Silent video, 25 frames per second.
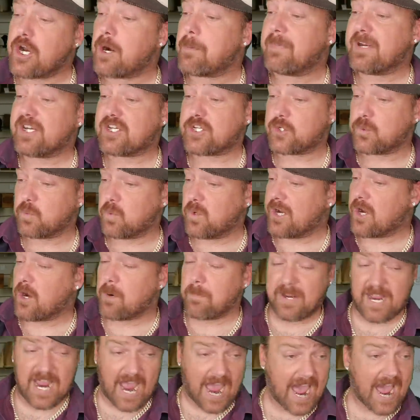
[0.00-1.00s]
we're gonna
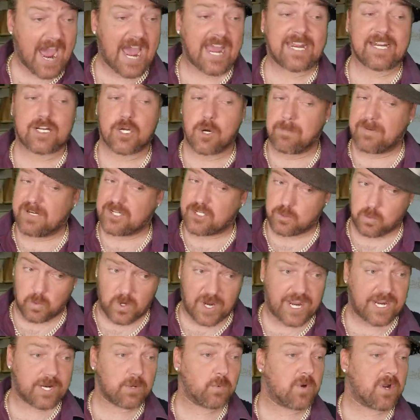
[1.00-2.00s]
be hot. It's gonna be
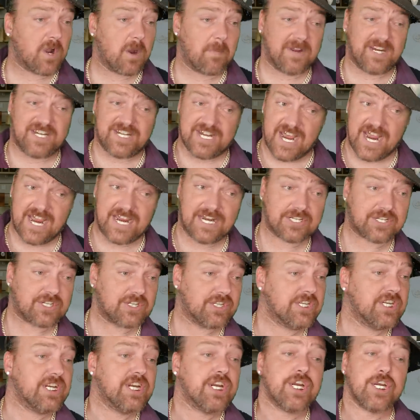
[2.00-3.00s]
sweating. We're gonna be
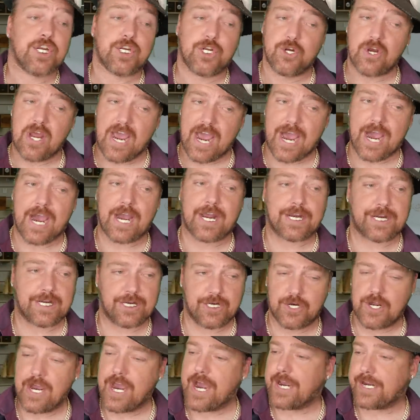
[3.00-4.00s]
dancing. You know how
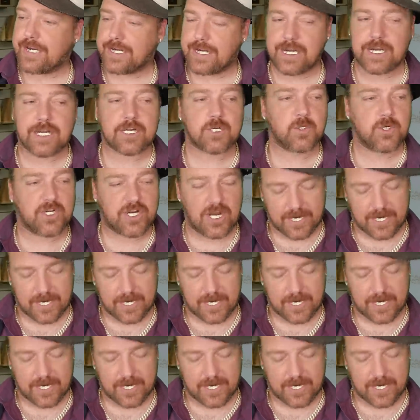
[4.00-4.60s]
I get. We